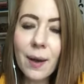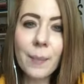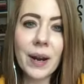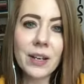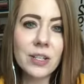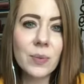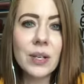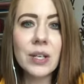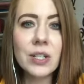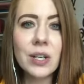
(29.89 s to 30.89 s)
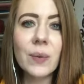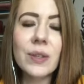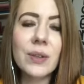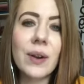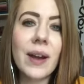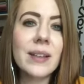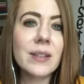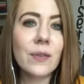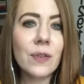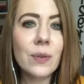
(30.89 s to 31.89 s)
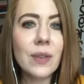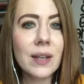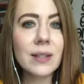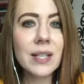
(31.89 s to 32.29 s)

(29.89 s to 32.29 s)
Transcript: But I just wanted to share with you guys a few things